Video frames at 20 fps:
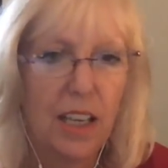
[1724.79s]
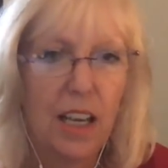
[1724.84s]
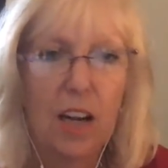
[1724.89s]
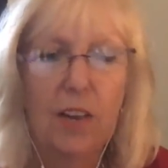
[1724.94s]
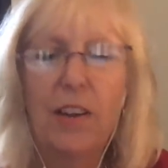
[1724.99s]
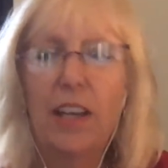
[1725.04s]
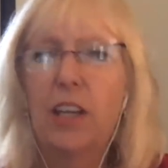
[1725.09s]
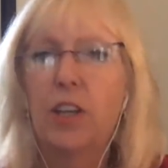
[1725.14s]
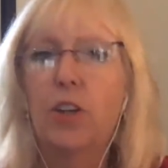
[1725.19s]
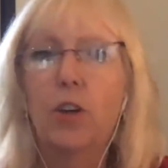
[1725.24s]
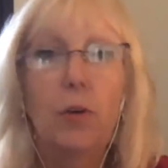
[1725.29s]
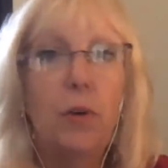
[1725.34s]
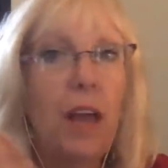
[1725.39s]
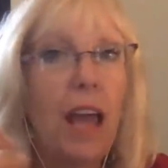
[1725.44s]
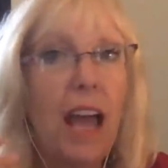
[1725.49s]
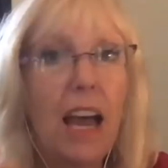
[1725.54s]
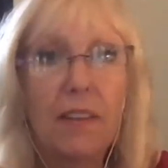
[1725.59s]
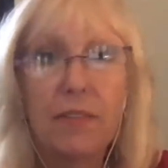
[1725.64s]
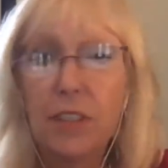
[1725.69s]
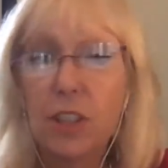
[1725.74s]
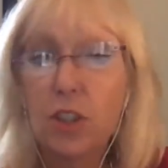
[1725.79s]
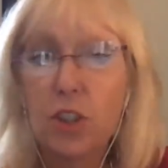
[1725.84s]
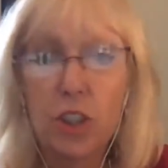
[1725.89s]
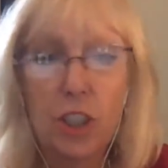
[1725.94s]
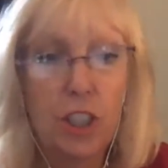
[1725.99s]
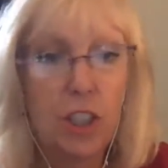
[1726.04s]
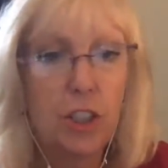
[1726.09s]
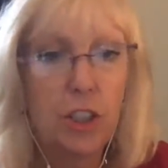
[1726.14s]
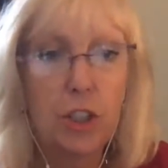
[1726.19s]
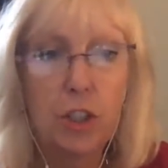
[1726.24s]
Okay, you don't have to
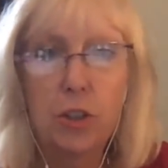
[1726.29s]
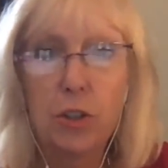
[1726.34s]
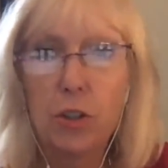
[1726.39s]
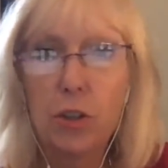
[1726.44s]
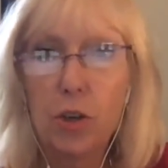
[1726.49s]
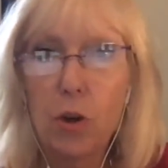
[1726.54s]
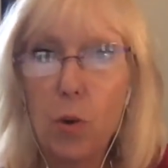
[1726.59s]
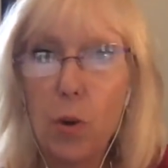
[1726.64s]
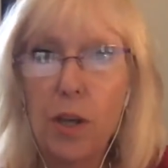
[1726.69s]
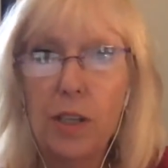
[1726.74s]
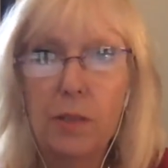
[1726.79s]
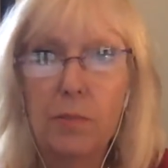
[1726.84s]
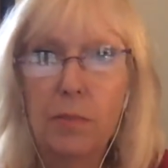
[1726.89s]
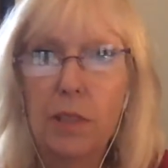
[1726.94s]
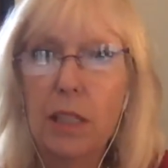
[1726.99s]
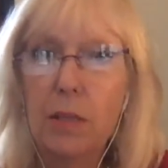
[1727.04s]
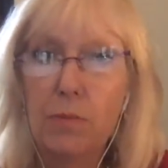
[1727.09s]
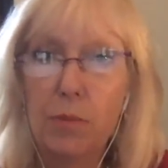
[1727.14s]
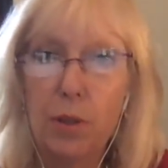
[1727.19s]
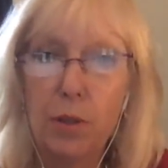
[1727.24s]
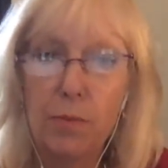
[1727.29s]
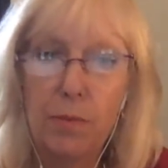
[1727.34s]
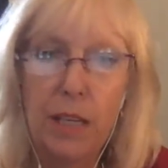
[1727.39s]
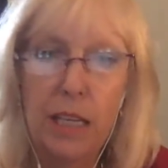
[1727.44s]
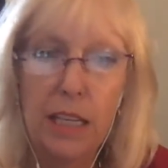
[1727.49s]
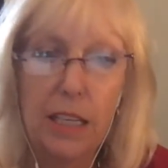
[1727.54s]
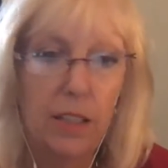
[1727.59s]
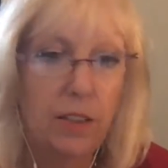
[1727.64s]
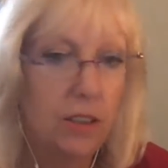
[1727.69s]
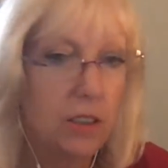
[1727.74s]
share your quantum leap with me here.